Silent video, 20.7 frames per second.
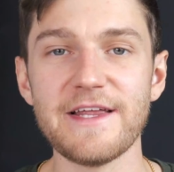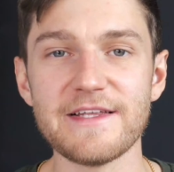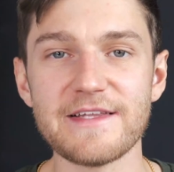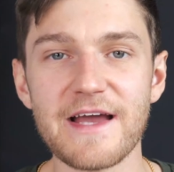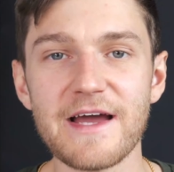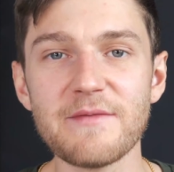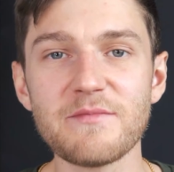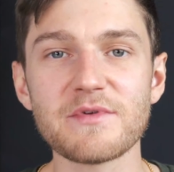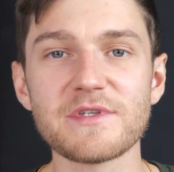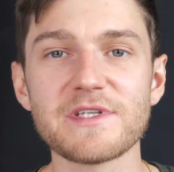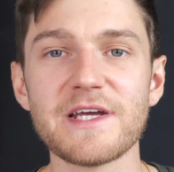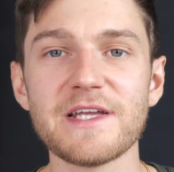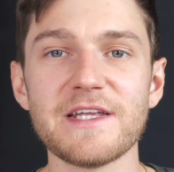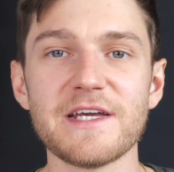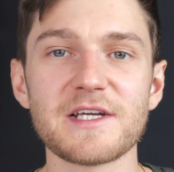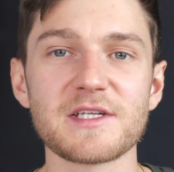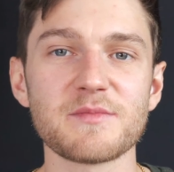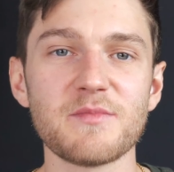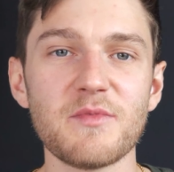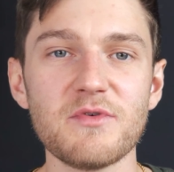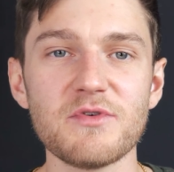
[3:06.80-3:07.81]
a 10%
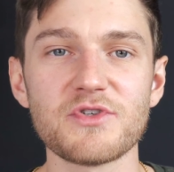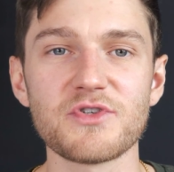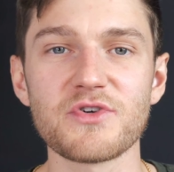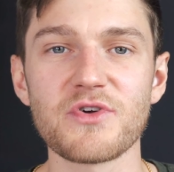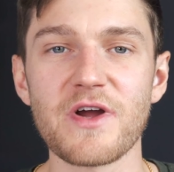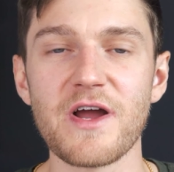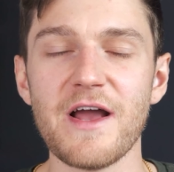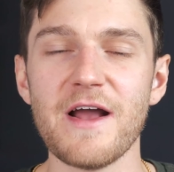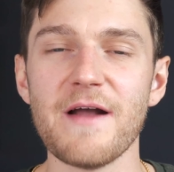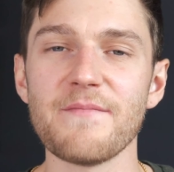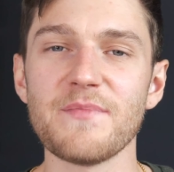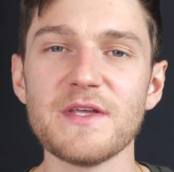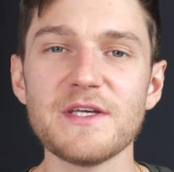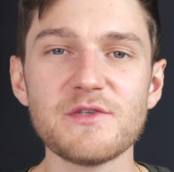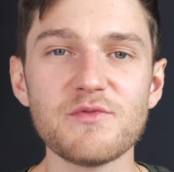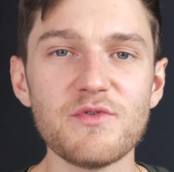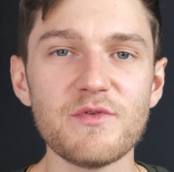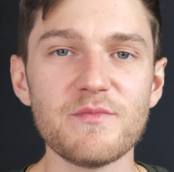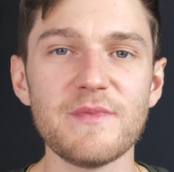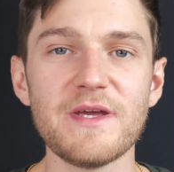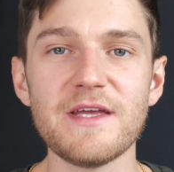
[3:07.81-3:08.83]
exposure,
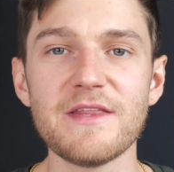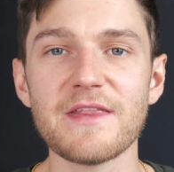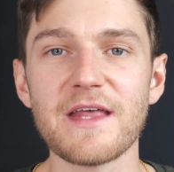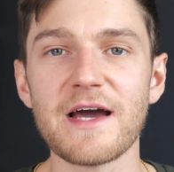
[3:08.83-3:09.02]
this would mean